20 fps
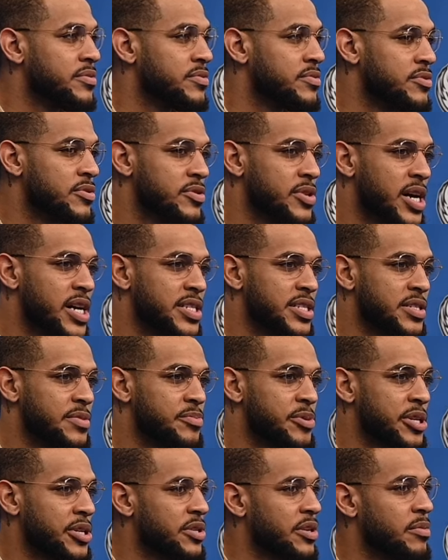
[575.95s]
you know, I just
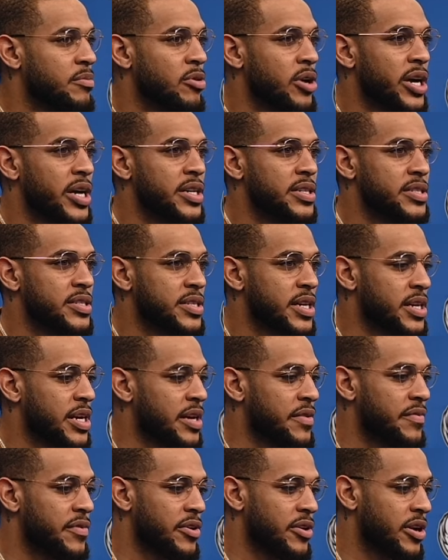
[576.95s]
picked their brain and just kind of
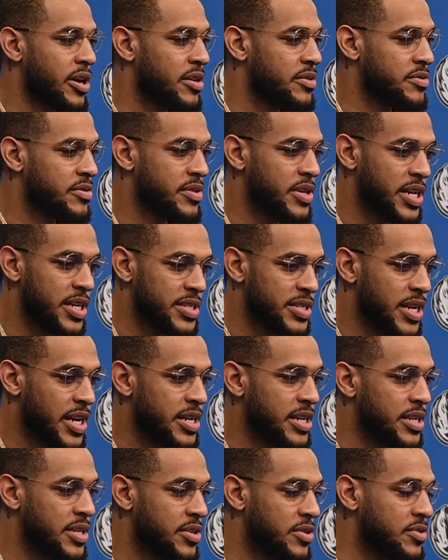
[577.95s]
like figured out the things that I
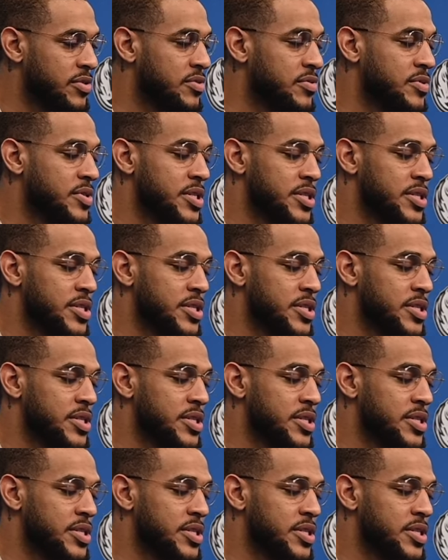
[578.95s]
need to do